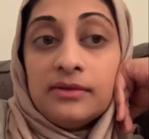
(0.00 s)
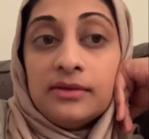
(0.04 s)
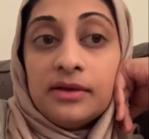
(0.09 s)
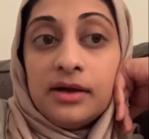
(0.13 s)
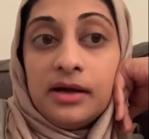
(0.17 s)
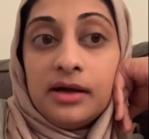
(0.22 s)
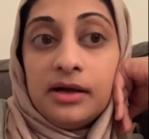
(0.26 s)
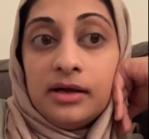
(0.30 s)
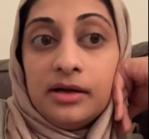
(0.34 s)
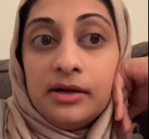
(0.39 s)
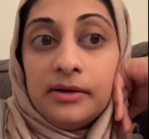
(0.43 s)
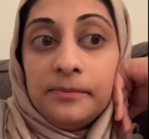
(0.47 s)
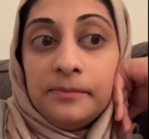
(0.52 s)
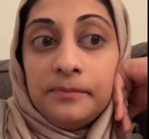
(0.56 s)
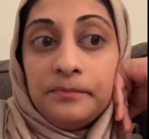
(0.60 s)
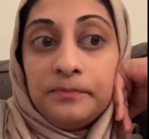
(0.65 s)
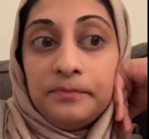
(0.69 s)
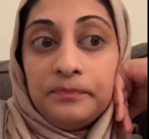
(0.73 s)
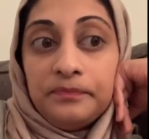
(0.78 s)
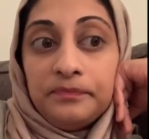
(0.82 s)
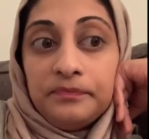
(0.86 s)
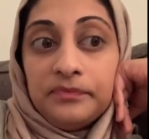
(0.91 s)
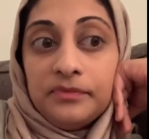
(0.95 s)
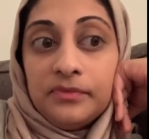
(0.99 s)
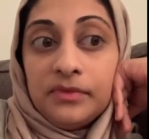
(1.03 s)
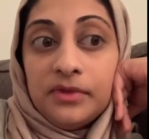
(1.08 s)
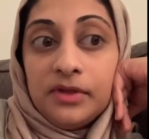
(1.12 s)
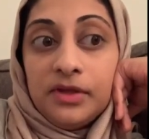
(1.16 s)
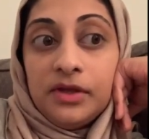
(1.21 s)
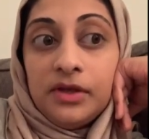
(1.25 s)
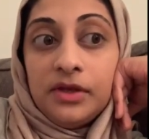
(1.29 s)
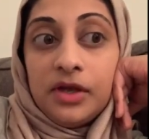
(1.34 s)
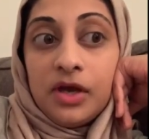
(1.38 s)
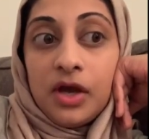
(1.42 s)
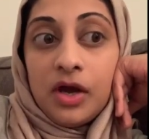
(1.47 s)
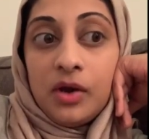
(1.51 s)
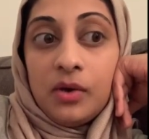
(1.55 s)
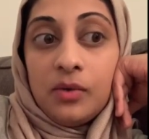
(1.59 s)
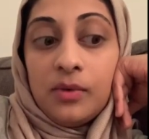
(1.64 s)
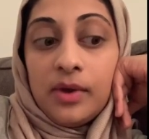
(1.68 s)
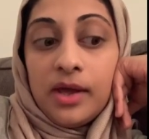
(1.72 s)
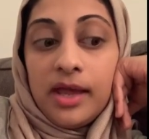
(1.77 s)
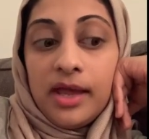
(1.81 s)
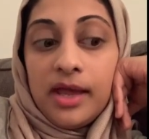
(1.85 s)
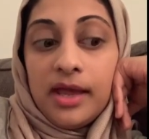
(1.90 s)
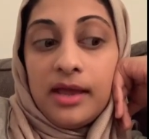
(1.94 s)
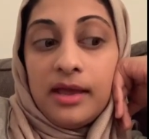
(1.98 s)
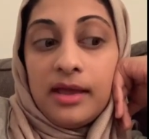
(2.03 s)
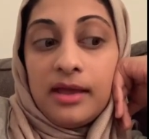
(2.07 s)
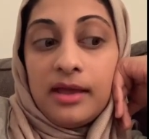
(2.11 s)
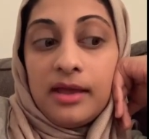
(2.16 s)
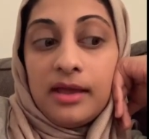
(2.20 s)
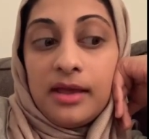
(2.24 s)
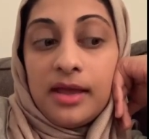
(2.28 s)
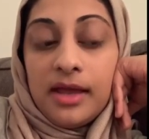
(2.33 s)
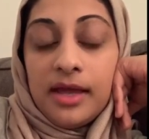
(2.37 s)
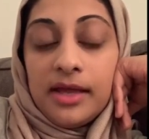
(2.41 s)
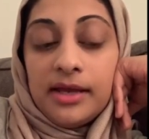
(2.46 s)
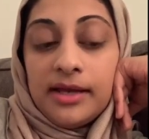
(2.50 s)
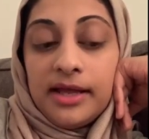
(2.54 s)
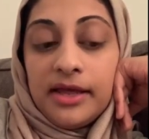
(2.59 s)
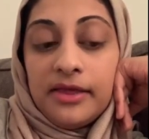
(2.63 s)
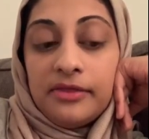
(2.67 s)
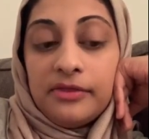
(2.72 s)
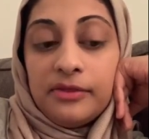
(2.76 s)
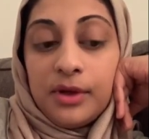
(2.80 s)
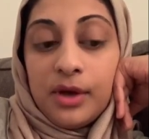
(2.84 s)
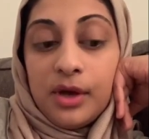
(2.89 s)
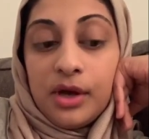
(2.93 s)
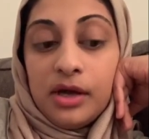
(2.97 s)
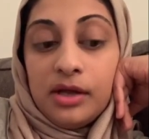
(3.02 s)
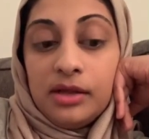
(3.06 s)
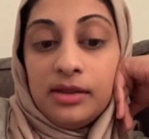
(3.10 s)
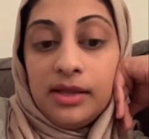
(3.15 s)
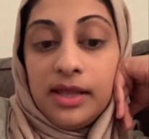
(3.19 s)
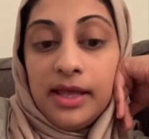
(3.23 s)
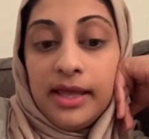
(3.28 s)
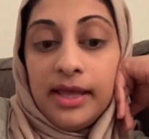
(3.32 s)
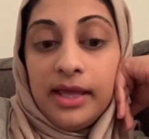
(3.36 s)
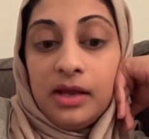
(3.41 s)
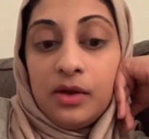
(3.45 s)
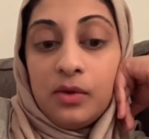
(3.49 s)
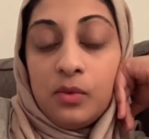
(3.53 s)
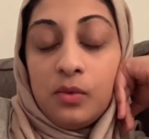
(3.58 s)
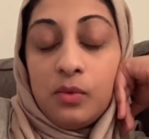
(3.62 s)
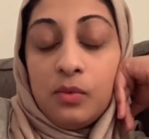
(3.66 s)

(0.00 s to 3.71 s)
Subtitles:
Um, you know, and I thought, like,